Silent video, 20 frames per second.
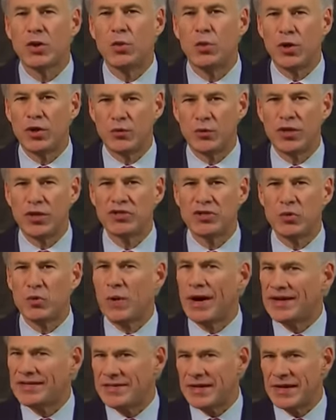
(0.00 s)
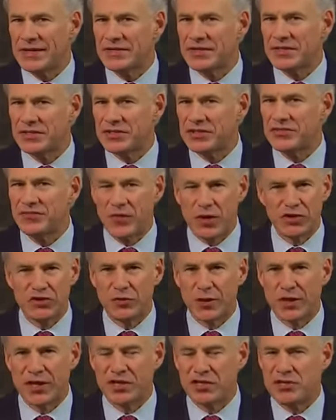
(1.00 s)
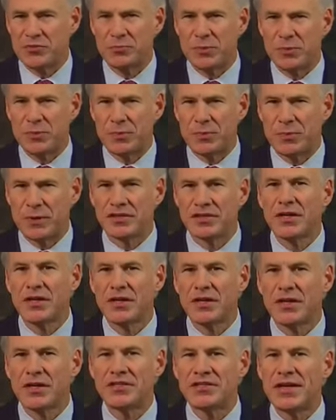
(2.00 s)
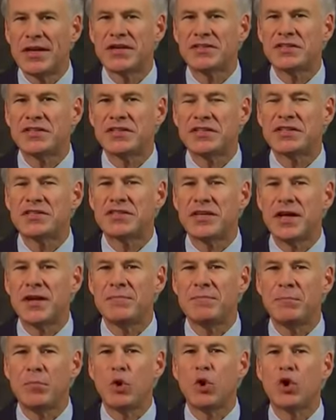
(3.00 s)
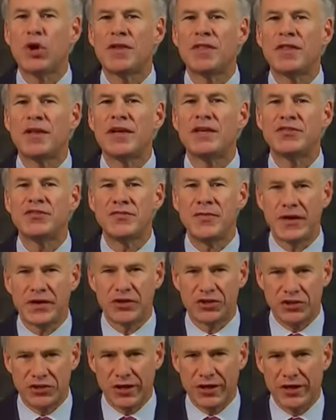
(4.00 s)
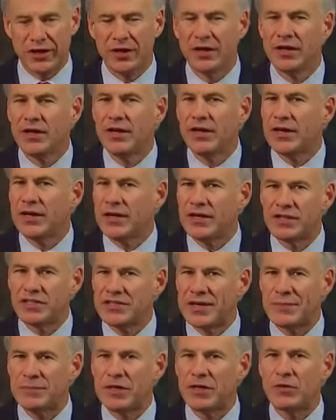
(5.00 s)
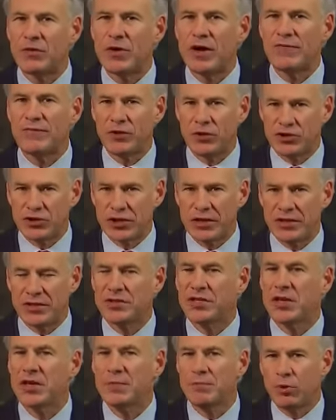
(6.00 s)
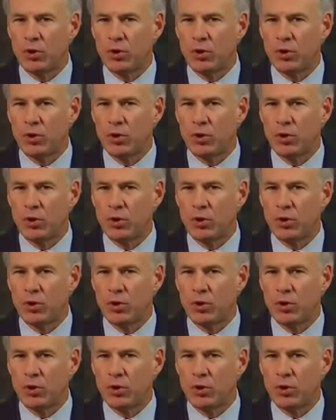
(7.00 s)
one reason why Texas is frustrated is because uh, Texas has done more than its fair share in accepting refugees.